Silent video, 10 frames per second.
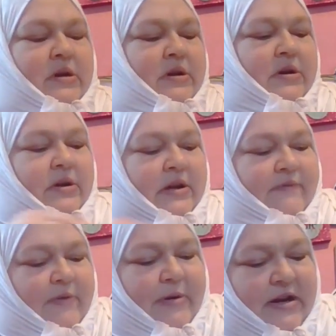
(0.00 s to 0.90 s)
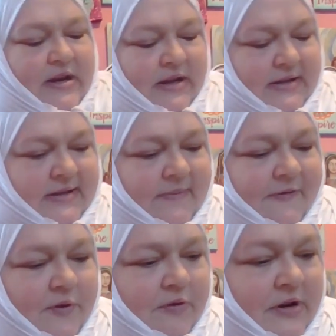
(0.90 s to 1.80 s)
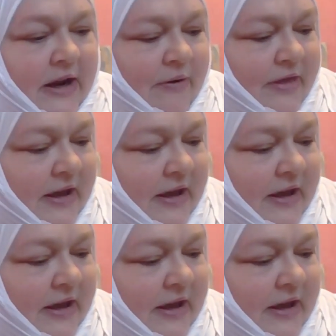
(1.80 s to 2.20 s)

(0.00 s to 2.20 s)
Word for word: everybody needs some food now and then.